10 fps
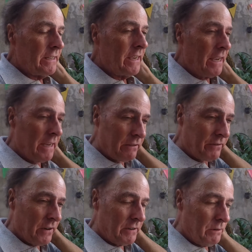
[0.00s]
yeah, he
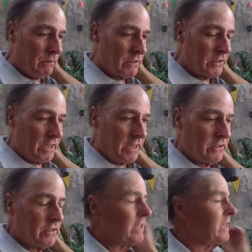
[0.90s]
confirmed he was an
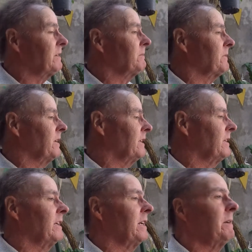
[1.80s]
engineer,
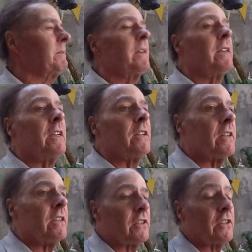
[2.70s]
and
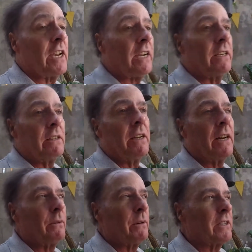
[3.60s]
so he's the second
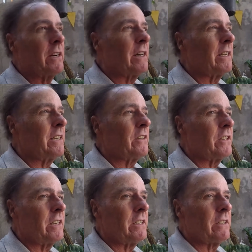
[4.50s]
retired
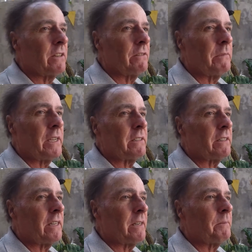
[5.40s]
engineer that I've met
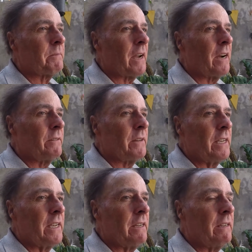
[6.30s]
over
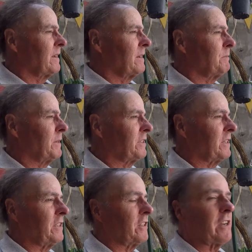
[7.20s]
here. But
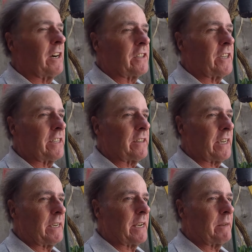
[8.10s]
this guy sounds like
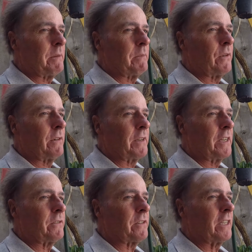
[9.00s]
he had a bit more of an
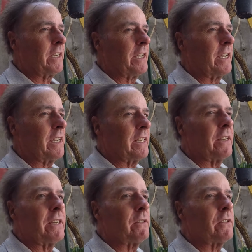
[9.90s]
interesting gig in
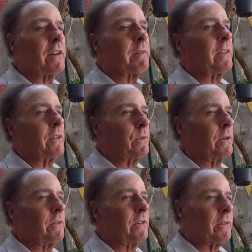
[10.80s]
that he was travelling the
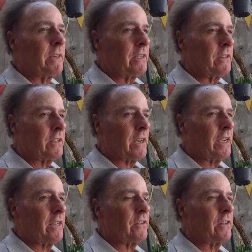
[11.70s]
world doing his
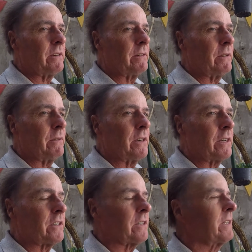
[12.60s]
engineering
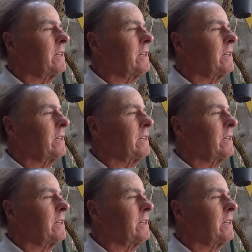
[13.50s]
works.